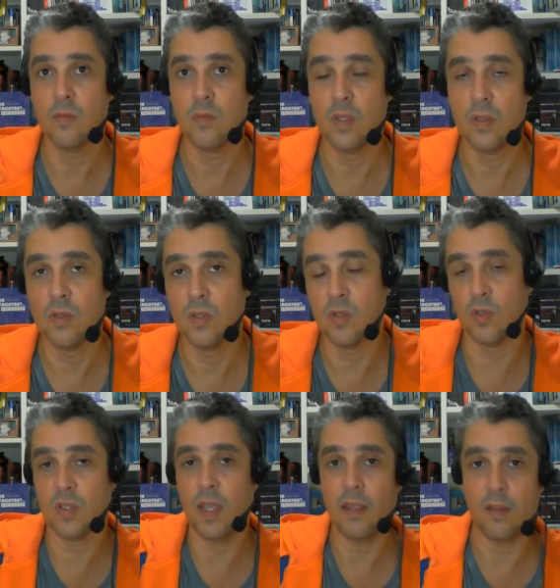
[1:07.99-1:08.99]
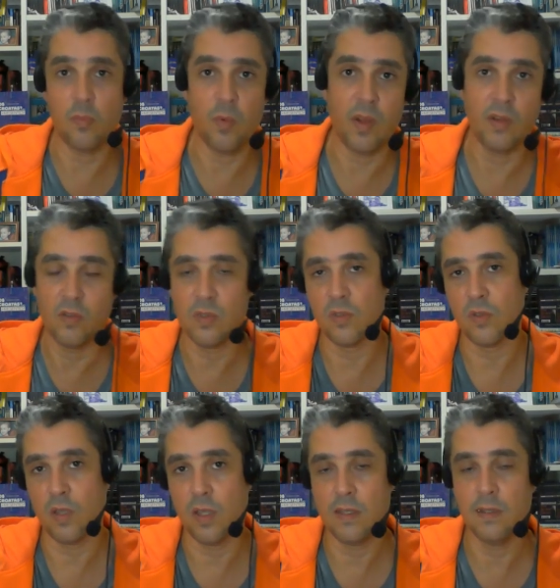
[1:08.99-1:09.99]
the, the, society, the prior
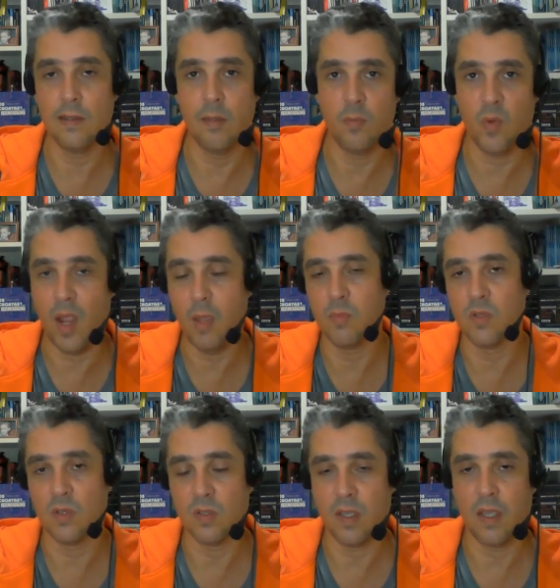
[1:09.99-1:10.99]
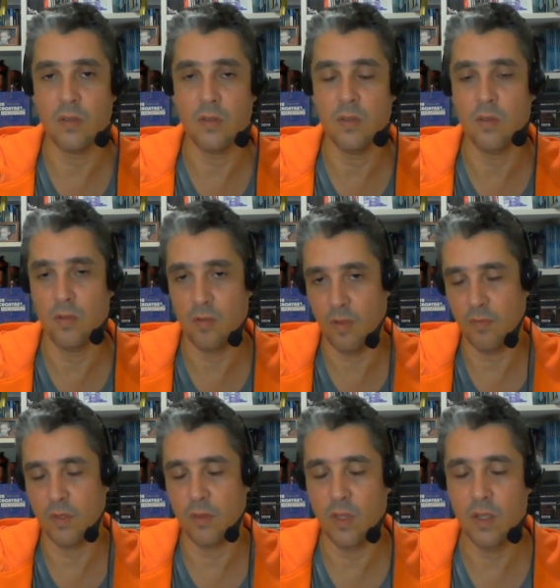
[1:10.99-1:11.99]
society, the prime society of
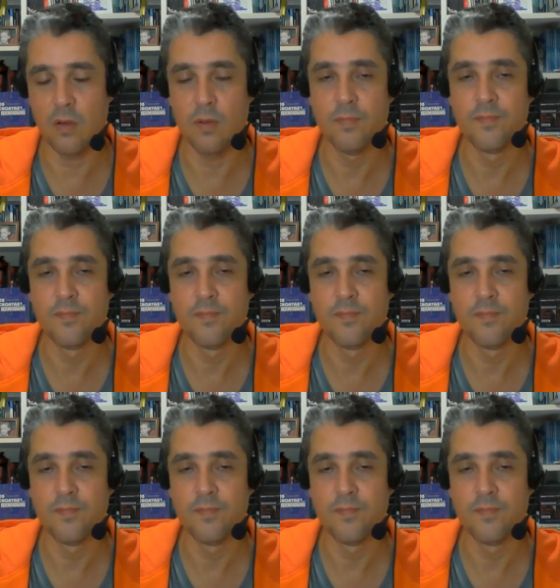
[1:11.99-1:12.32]
the thinker